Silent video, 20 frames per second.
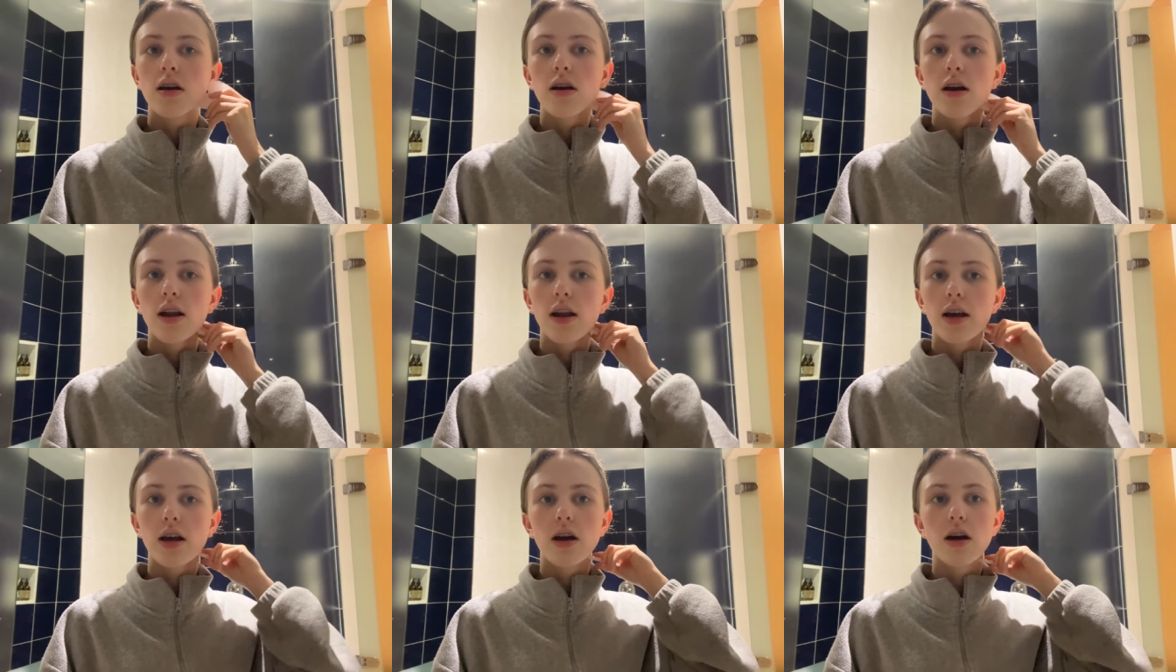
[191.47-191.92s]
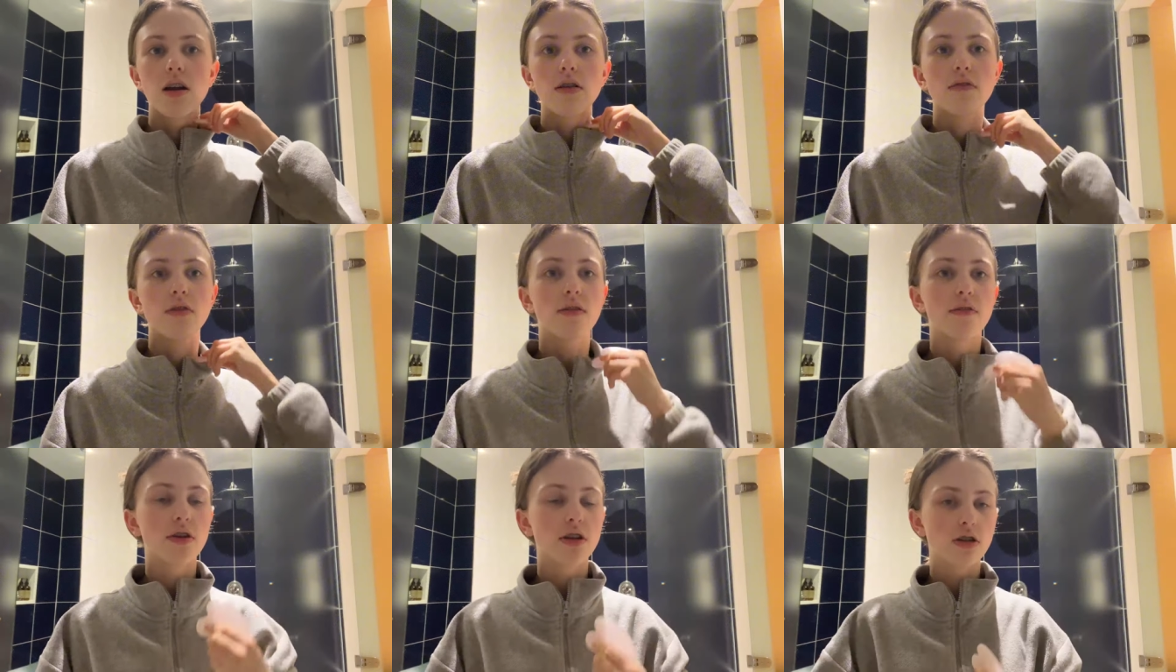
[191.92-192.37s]
and i kind of
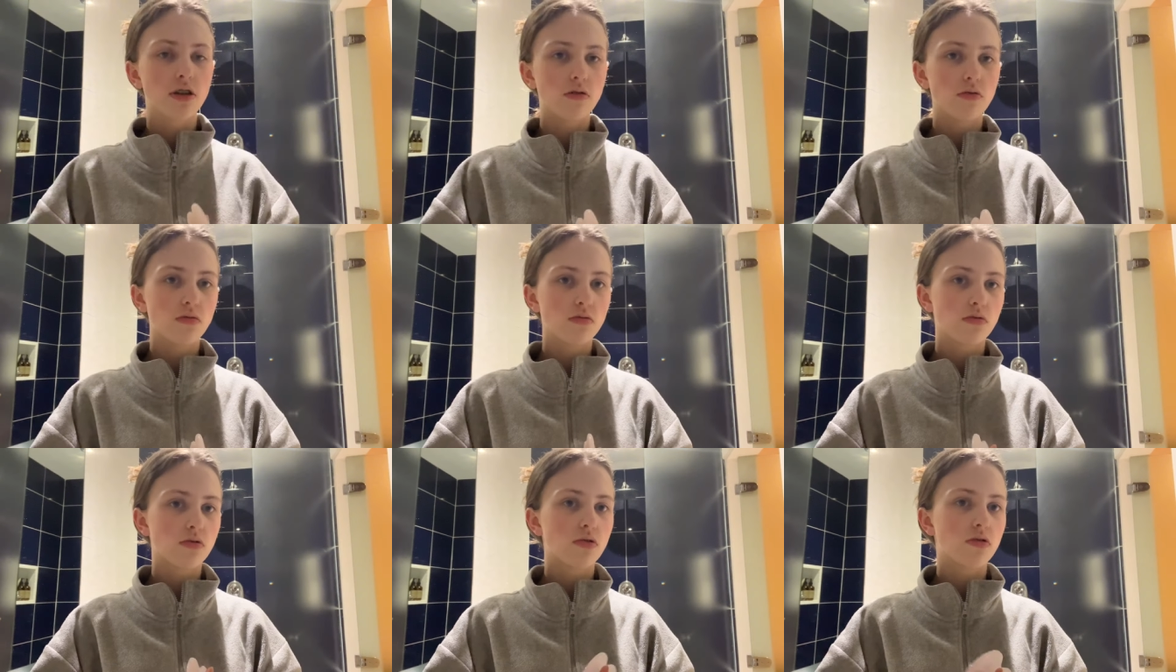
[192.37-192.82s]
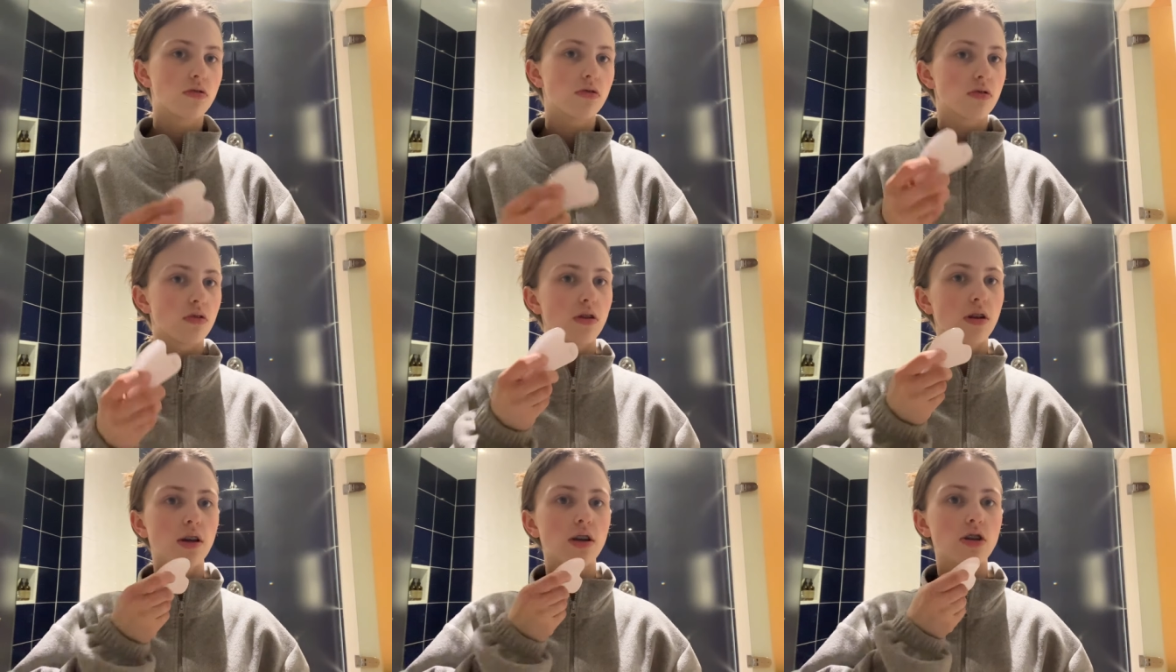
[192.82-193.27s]
love it don't
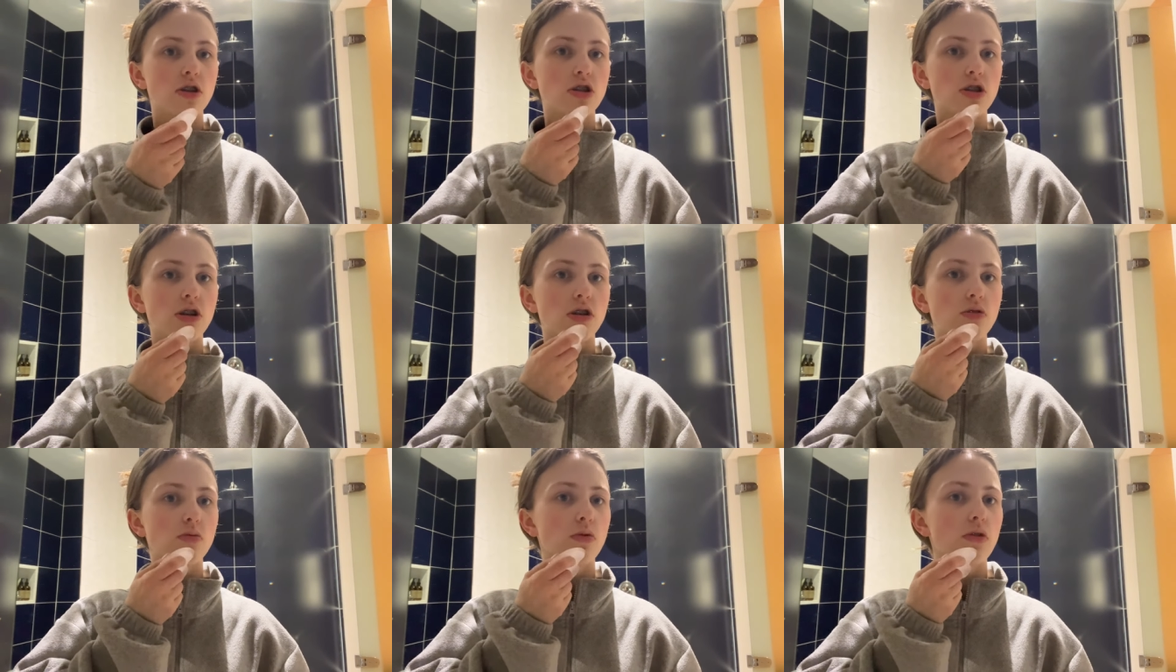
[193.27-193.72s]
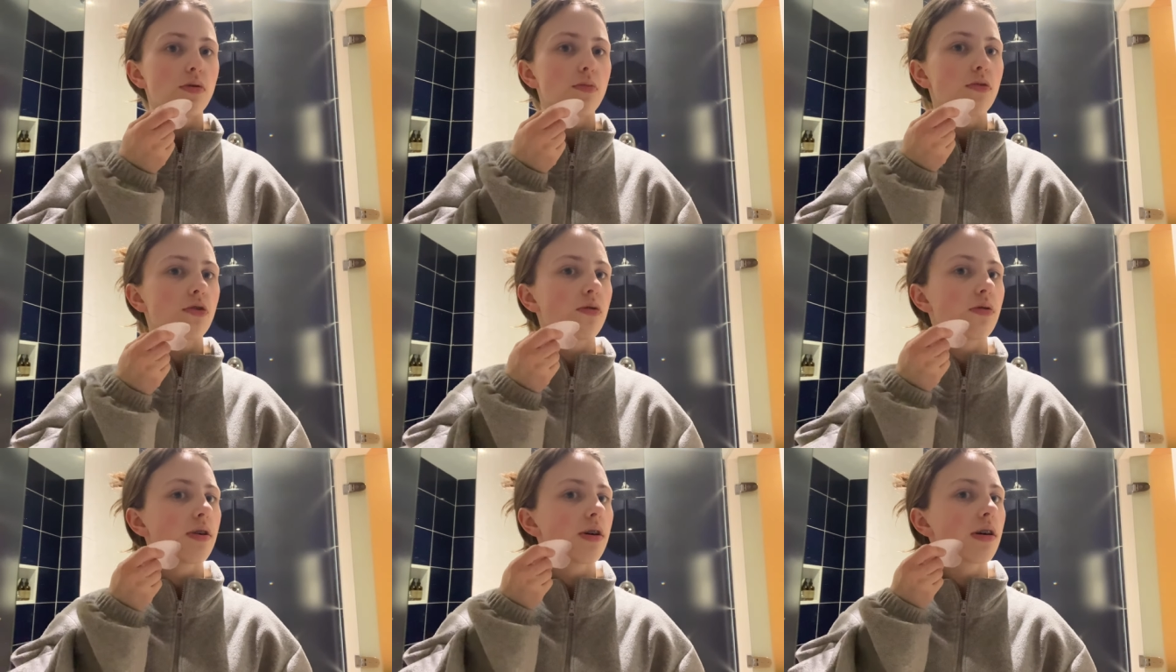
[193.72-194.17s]
like judge what i'm
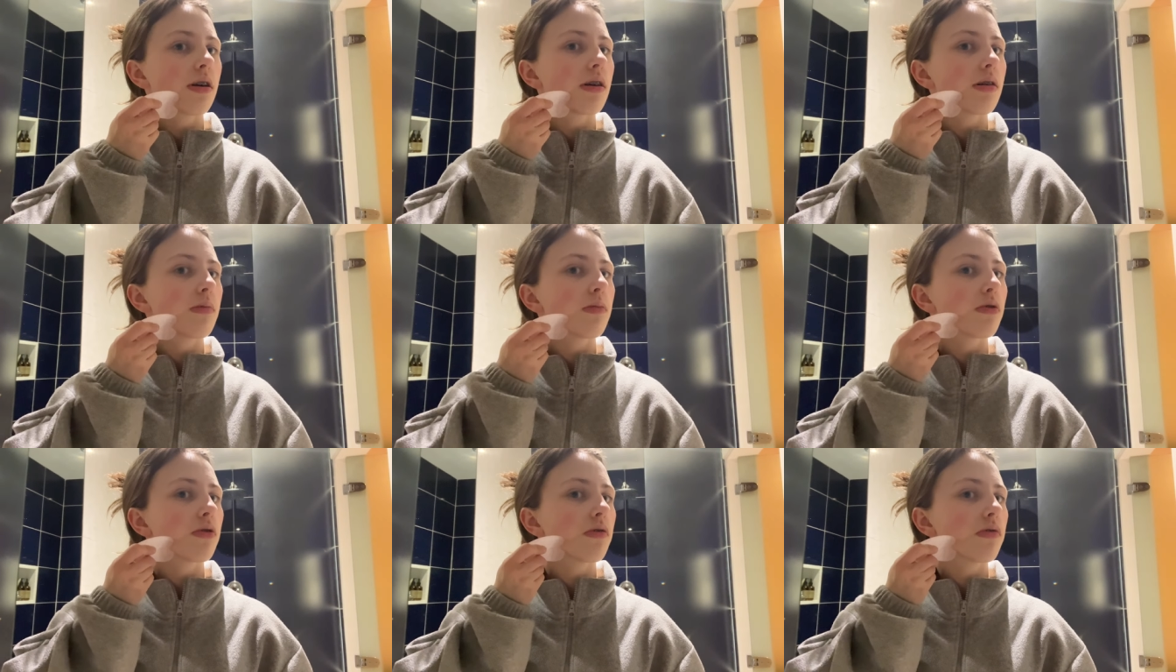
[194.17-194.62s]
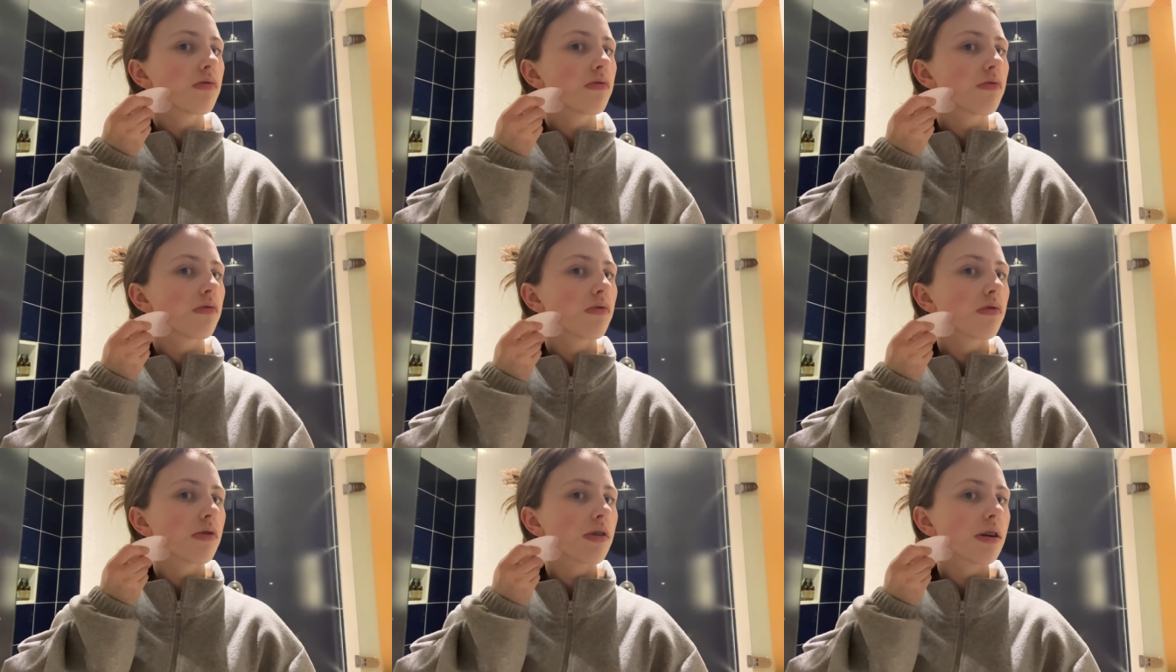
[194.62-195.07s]
doing i'm not
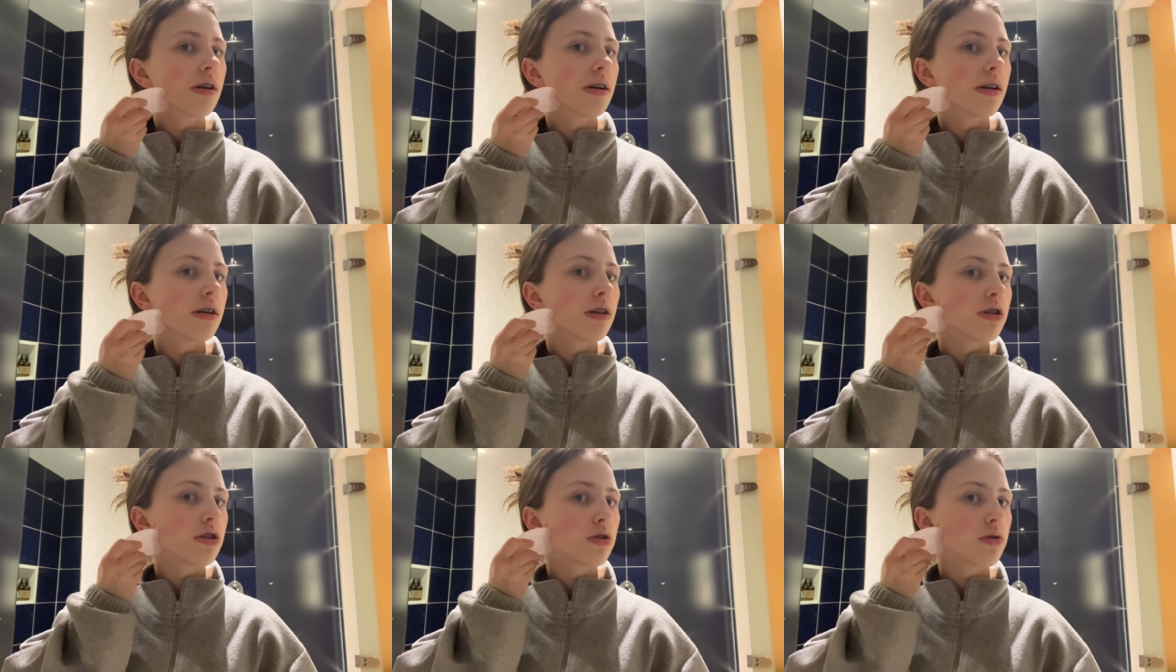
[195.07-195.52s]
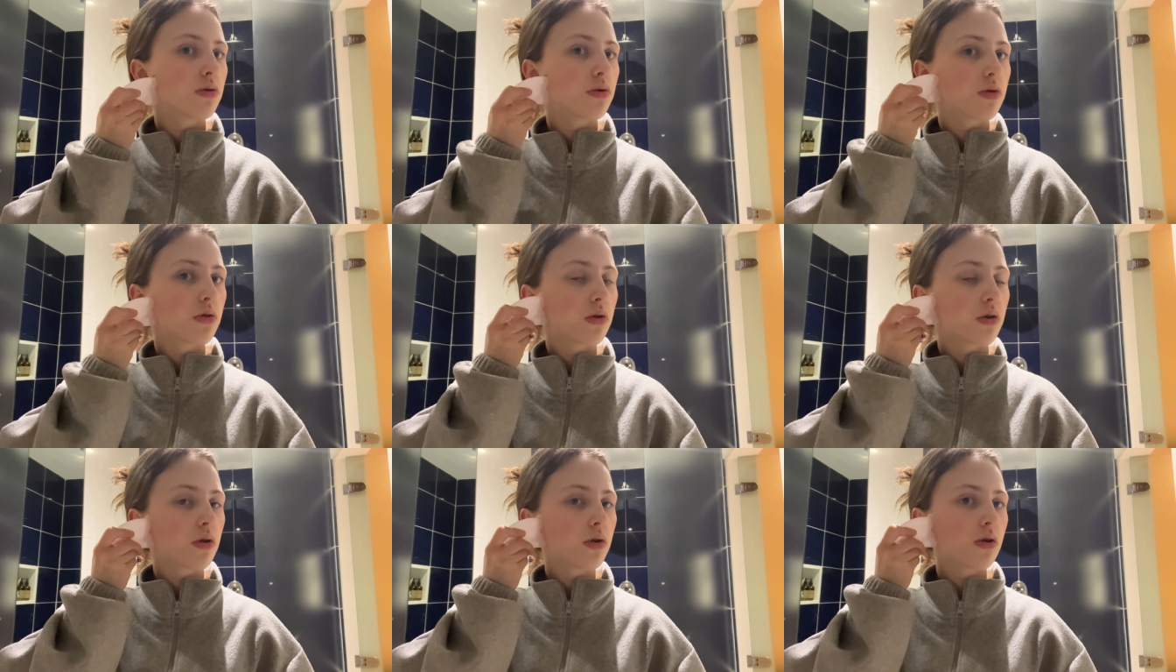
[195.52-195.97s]
really
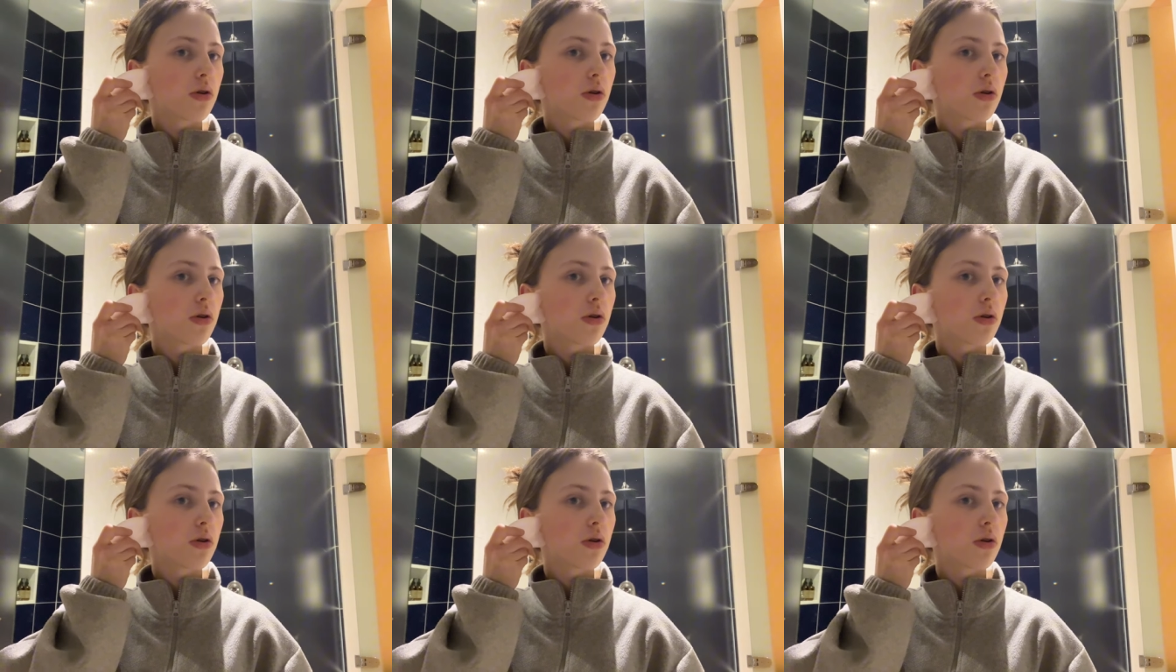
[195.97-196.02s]
sure